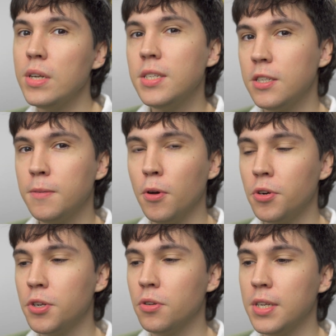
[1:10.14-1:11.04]

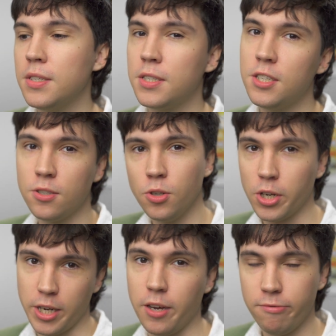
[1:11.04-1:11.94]
testimonial is just
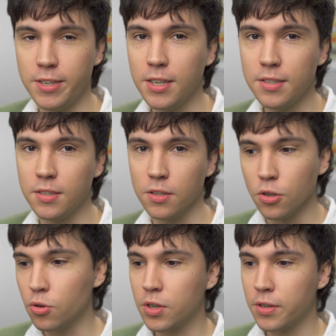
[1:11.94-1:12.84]
not enough. It doesn't
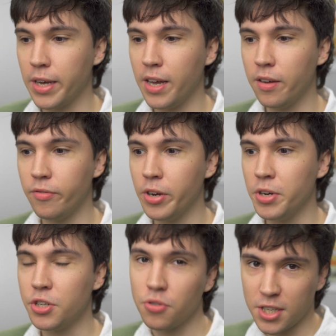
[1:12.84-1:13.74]
look
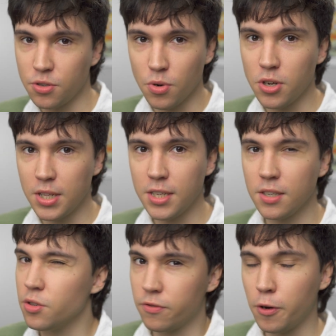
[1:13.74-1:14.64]
very trustworthy, it
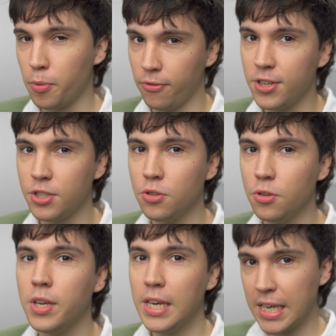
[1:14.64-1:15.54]
doesn't look very
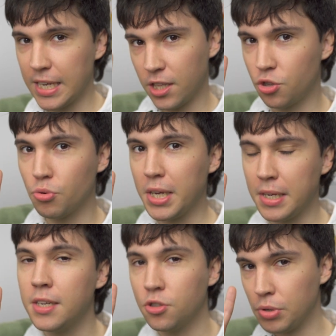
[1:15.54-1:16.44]
professional.
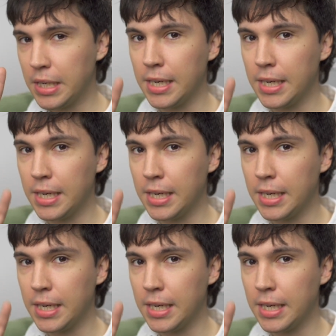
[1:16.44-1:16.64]
Three at